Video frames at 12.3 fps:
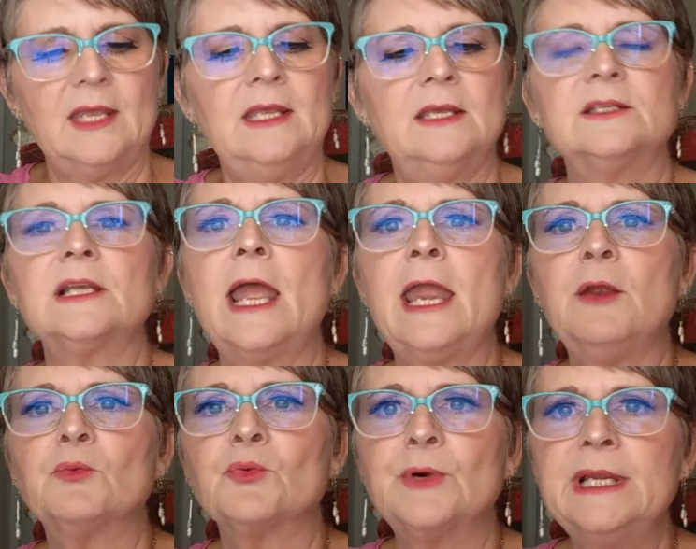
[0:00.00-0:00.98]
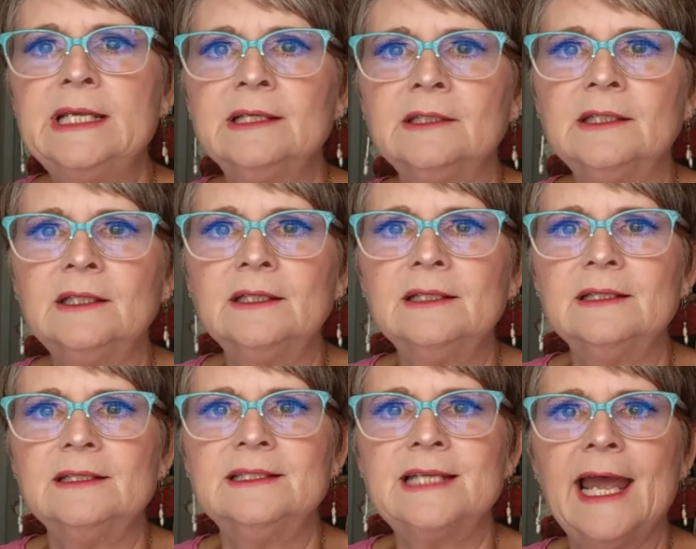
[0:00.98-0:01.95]
is a Real
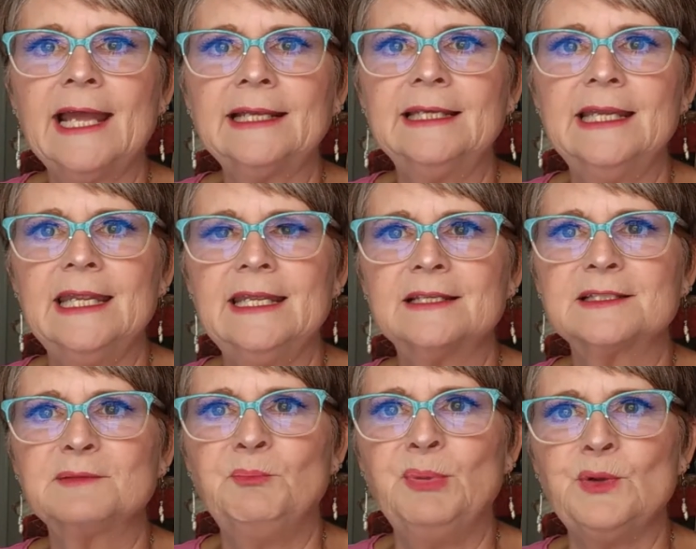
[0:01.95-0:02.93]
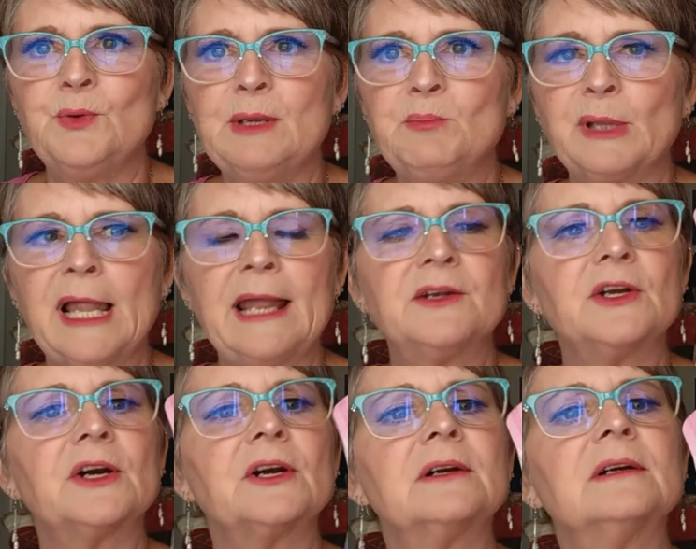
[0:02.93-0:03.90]
Techniques Beauty
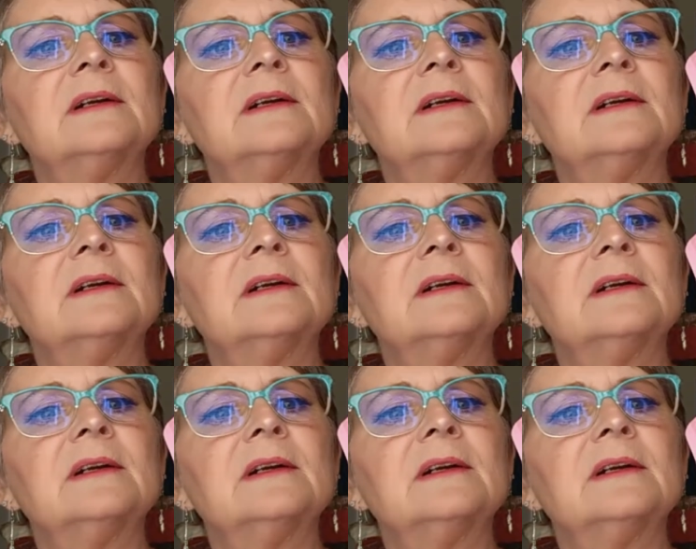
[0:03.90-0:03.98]
Blender.